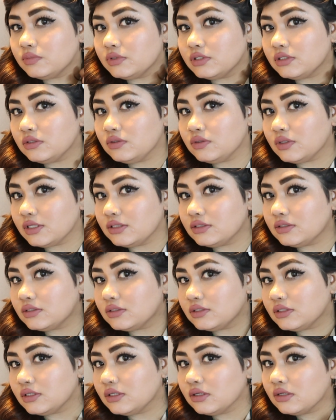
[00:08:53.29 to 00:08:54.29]
but you can
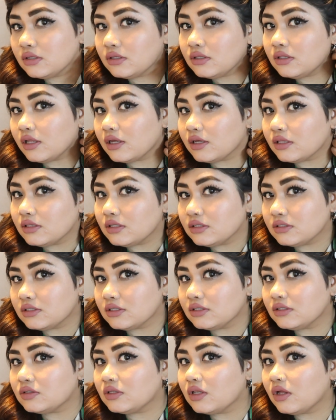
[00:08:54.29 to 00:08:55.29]
see like this,
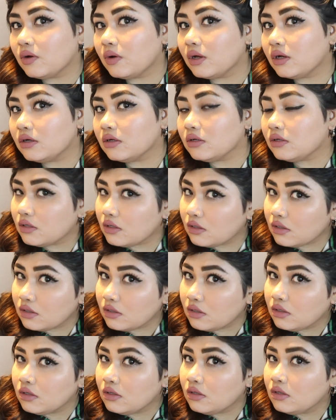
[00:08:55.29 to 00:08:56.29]
it's now curled
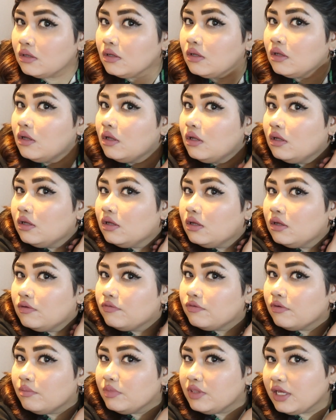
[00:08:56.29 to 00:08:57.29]

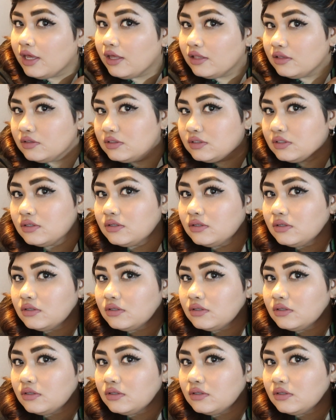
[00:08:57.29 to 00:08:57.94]
from the ends,